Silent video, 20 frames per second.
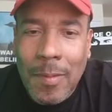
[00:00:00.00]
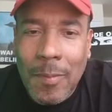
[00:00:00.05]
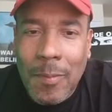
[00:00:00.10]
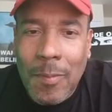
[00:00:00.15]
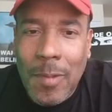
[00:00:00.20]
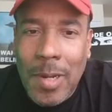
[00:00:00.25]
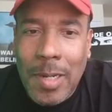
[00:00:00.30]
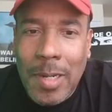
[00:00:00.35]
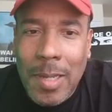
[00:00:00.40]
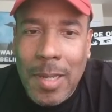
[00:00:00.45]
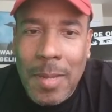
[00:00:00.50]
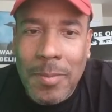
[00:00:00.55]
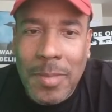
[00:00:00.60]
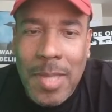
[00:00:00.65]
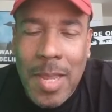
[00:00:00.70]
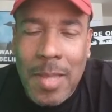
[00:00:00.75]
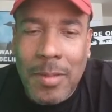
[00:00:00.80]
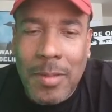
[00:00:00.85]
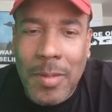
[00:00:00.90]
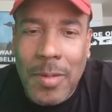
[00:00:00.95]
what it comes
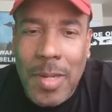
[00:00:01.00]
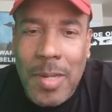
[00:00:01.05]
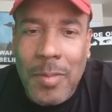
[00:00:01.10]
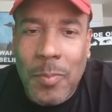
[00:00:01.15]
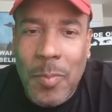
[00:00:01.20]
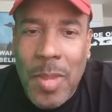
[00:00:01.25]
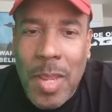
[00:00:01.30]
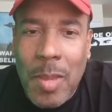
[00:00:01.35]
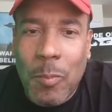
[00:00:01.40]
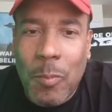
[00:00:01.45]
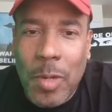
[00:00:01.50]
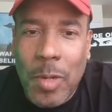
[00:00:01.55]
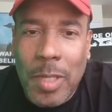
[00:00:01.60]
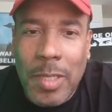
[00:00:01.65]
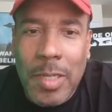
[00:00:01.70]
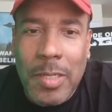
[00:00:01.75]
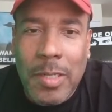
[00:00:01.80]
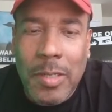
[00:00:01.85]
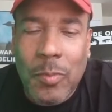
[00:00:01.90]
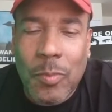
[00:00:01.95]
down to, these men
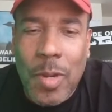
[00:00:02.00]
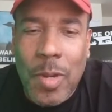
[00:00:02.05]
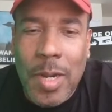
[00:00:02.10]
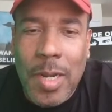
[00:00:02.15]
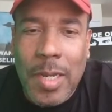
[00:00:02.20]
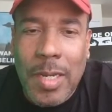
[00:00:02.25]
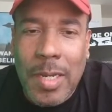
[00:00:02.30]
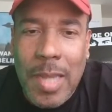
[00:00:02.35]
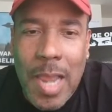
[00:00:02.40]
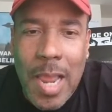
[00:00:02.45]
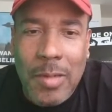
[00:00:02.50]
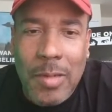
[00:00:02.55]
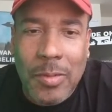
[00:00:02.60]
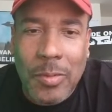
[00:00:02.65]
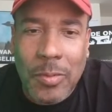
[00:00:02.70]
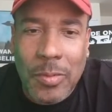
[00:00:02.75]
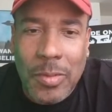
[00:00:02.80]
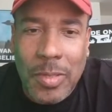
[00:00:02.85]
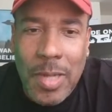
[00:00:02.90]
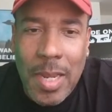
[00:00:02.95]
really just wanted
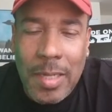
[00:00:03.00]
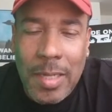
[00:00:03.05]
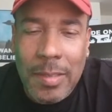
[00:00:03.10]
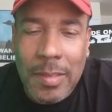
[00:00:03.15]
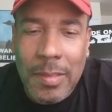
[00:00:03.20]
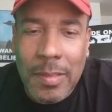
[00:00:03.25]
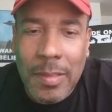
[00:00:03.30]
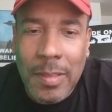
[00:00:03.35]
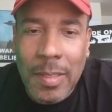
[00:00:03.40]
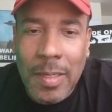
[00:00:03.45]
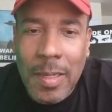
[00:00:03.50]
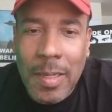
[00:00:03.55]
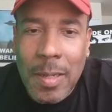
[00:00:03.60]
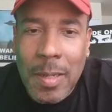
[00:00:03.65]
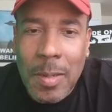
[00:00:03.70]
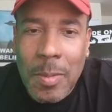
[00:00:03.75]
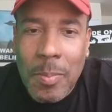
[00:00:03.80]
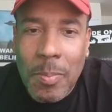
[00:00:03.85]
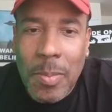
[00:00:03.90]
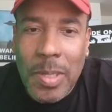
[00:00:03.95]
casual sex,
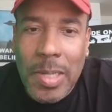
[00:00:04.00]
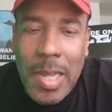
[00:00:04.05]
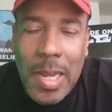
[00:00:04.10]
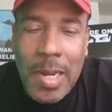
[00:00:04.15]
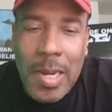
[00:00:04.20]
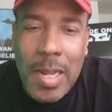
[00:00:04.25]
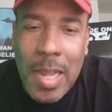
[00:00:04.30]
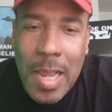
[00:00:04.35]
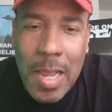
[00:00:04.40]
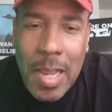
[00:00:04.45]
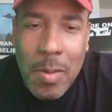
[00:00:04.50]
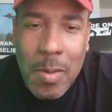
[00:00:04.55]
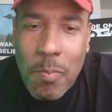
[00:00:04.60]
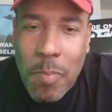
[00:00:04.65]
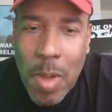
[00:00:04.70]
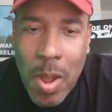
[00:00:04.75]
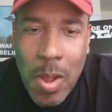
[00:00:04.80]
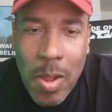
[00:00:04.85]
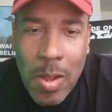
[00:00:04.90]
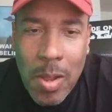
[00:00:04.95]
but they didn't have the
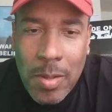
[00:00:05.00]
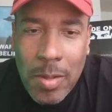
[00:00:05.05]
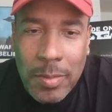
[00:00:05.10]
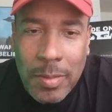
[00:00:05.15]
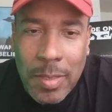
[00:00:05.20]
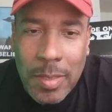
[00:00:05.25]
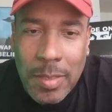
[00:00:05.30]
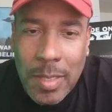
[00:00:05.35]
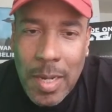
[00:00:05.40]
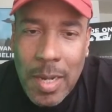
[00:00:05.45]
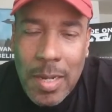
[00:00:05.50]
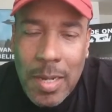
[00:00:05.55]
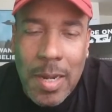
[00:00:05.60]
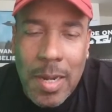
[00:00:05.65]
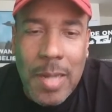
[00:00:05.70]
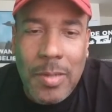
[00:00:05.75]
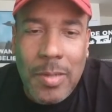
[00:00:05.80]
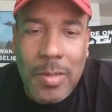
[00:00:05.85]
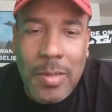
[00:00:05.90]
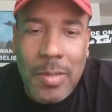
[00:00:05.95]
balls to tell you
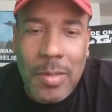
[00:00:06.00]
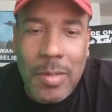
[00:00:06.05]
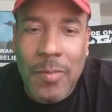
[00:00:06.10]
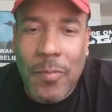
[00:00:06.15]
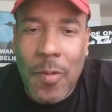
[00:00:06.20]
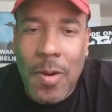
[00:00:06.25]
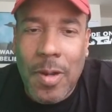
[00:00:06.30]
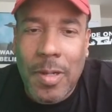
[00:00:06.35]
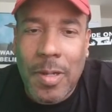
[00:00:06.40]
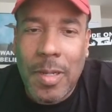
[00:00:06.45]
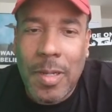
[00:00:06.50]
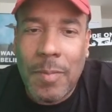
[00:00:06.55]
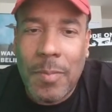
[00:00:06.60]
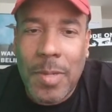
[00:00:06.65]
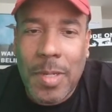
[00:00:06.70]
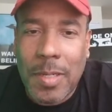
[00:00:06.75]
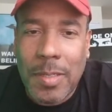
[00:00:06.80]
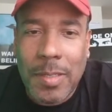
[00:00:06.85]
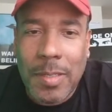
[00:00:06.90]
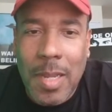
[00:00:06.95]
that straightforwardly
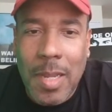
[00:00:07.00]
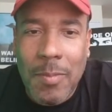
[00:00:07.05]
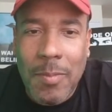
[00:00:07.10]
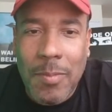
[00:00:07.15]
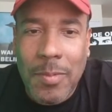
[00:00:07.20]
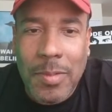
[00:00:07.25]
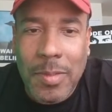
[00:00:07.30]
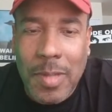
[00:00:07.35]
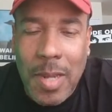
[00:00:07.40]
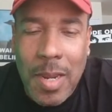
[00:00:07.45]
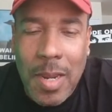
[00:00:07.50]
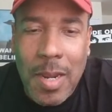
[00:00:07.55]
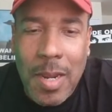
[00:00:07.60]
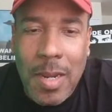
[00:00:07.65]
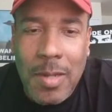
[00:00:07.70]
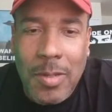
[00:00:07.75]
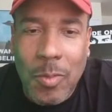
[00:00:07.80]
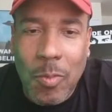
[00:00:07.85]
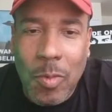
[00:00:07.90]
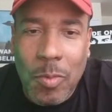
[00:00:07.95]
because they were
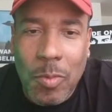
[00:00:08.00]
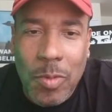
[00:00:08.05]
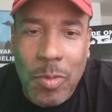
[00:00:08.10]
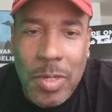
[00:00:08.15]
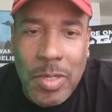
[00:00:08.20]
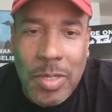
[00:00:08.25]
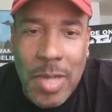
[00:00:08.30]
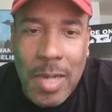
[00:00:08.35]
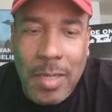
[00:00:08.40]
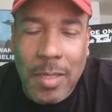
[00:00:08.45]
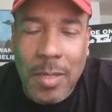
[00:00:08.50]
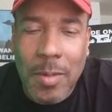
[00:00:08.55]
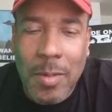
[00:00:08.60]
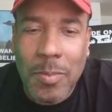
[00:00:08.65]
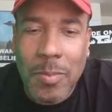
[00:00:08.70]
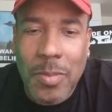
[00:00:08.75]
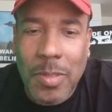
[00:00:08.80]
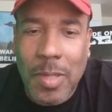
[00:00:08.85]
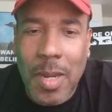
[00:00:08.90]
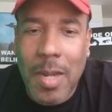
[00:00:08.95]
scared you would reject
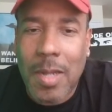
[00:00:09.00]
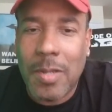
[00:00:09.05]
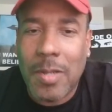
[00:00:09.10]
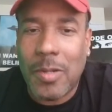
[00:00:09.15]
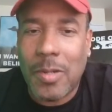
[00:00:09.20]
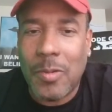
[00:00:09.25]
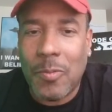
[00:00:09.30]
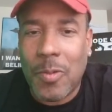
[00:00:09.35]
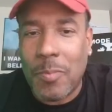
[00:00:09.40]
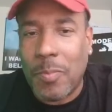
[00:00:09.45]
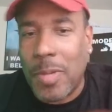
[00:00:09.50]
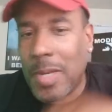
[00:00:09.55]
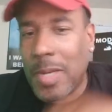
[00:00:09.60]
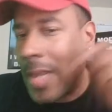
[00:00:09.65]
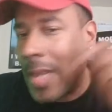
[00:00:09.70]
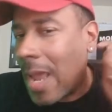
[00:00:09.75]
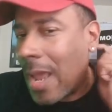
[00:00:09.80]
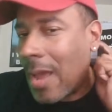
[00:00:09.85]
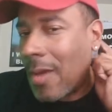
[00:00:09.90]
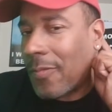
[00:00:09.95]
them, scared you wouldn't be
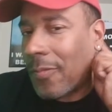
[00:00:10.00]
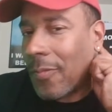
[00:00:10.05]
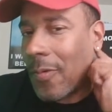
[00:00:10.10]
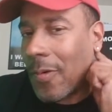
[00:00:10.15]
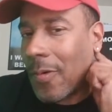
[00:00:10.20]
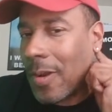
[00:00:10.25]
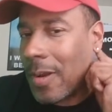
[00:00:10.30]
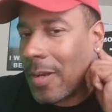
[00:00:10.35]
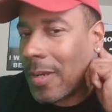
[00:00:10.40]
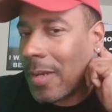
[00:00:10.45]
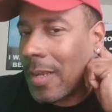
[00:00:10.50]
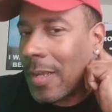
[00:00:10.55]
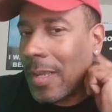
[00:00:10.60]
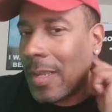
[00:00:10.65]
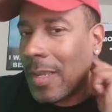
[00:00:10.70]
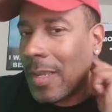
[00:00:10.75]
down for it.